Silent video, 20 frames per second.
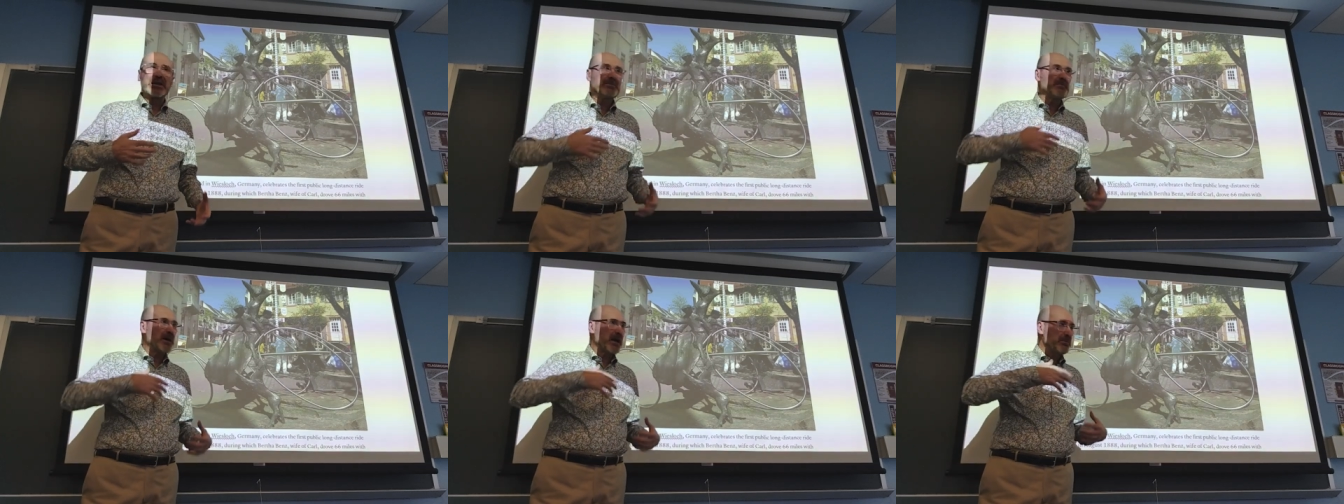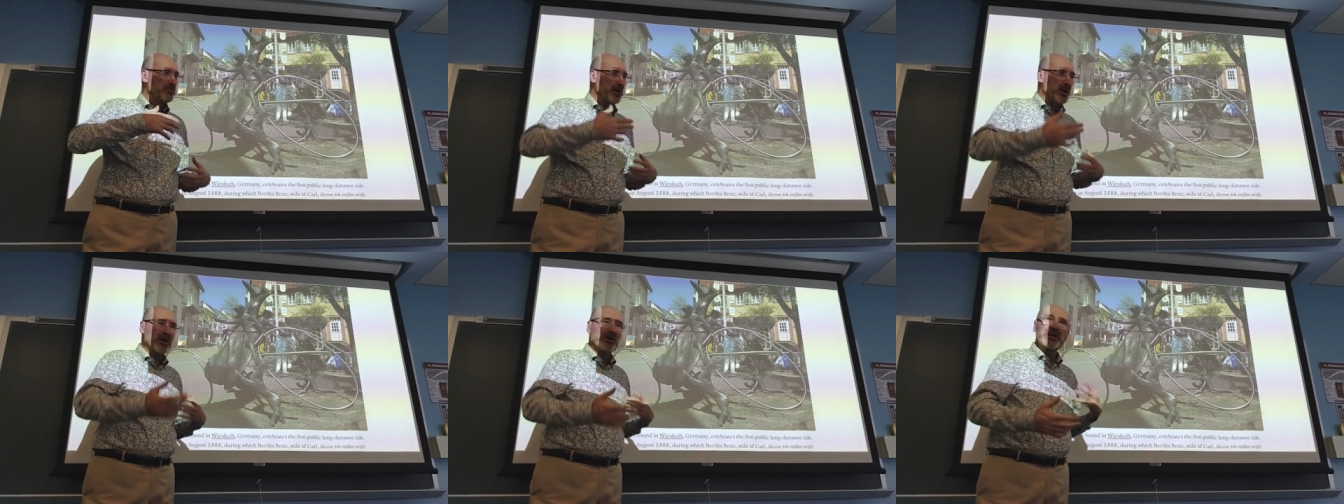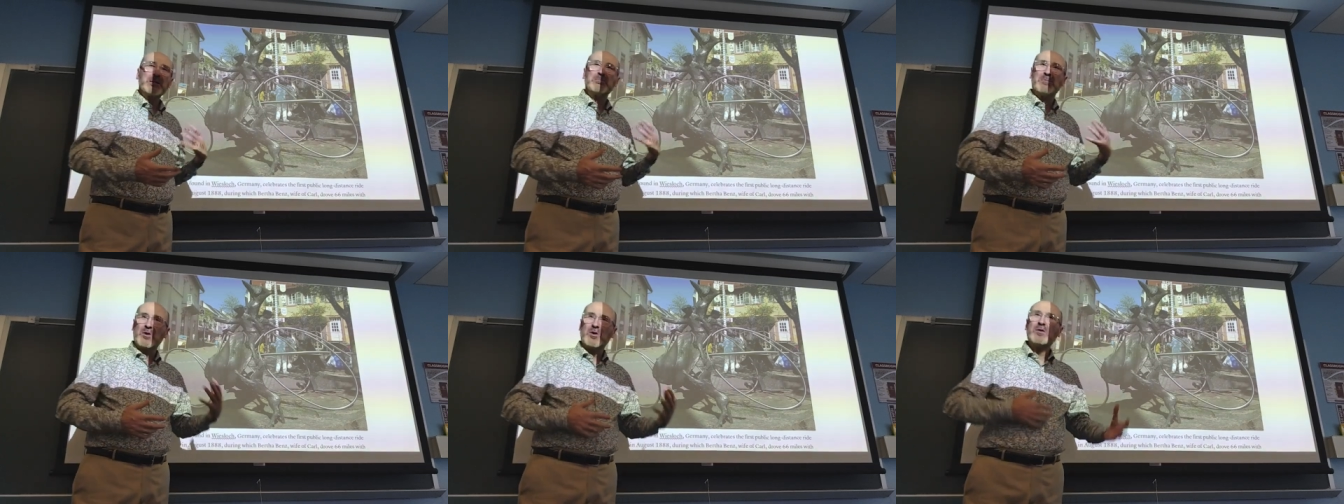My body
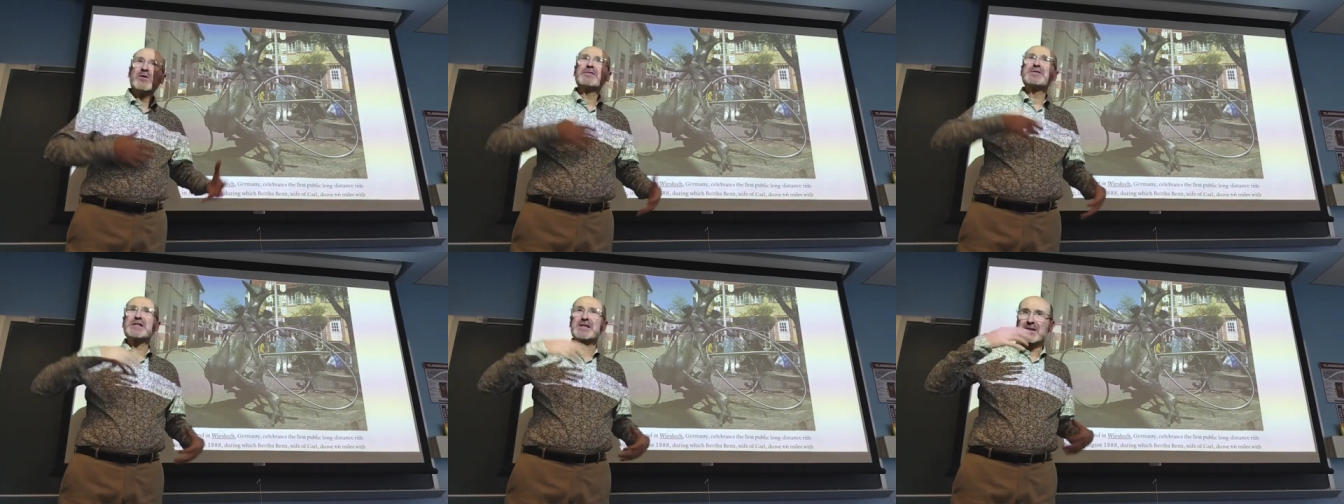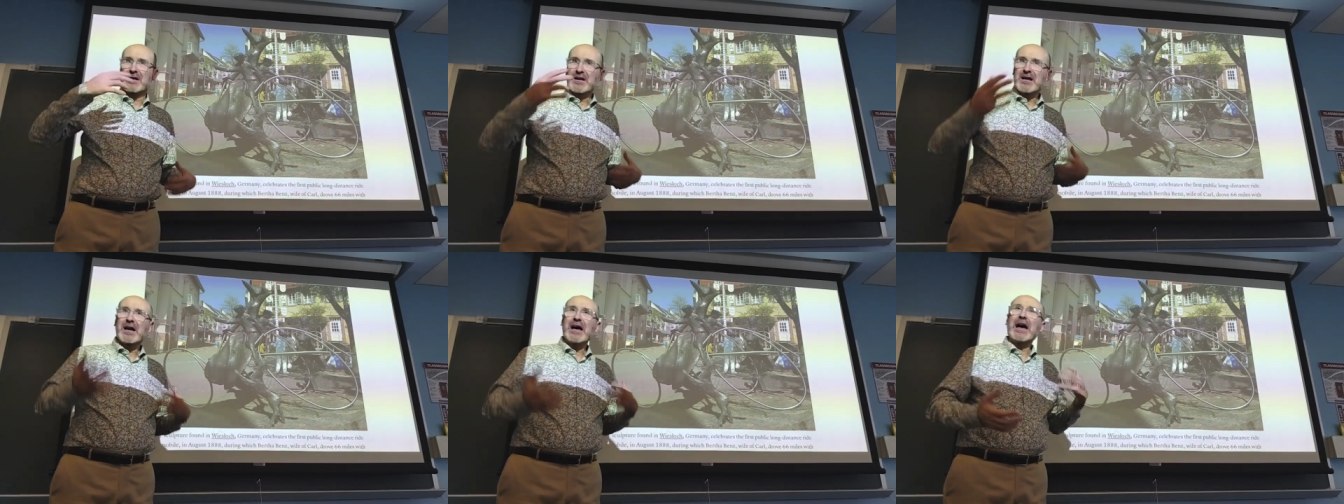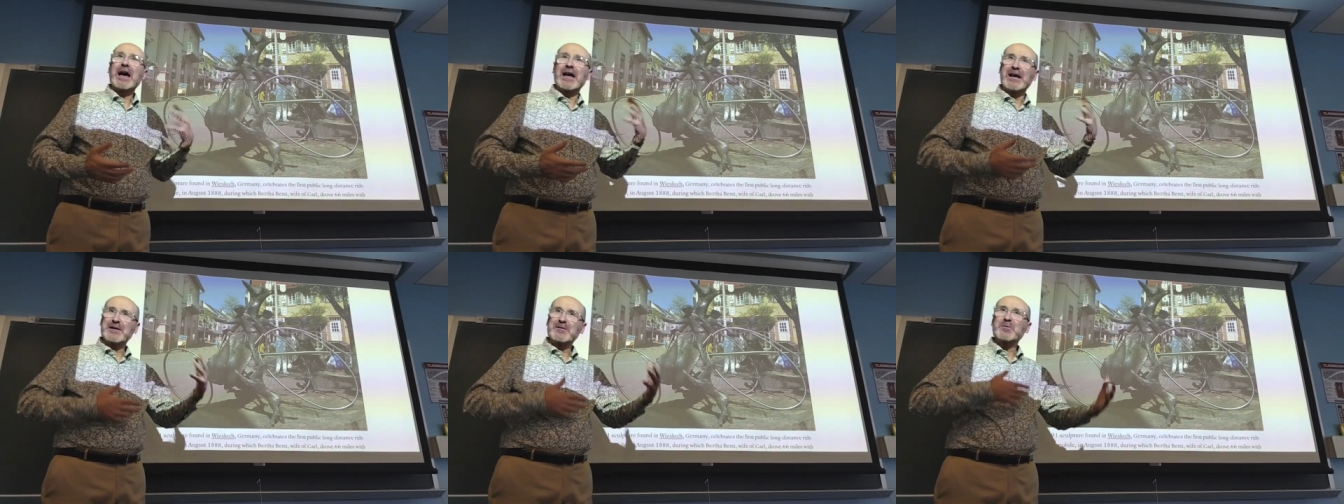moves,
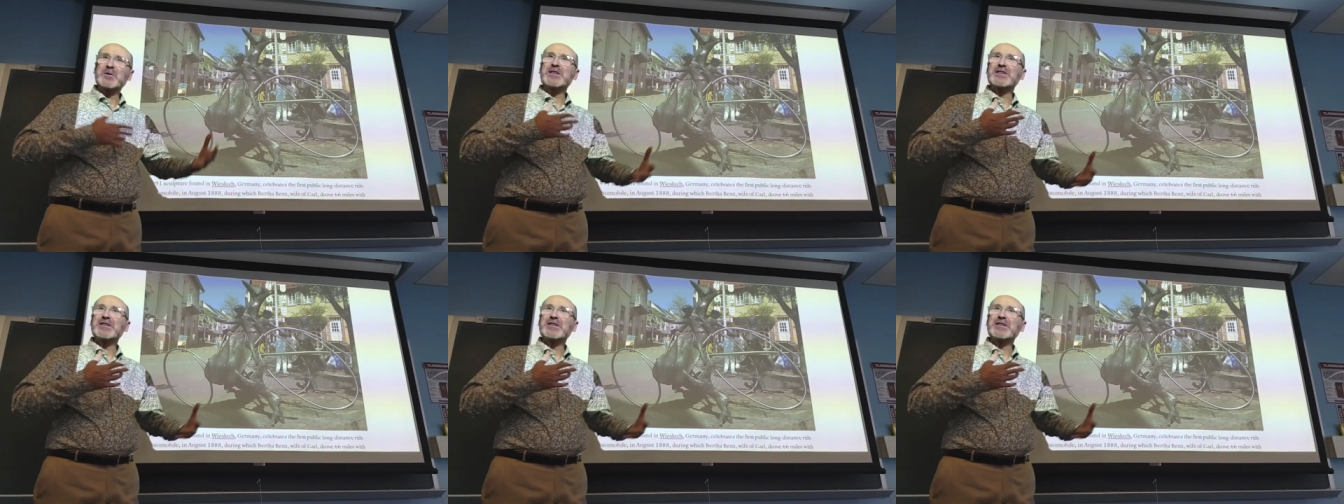and with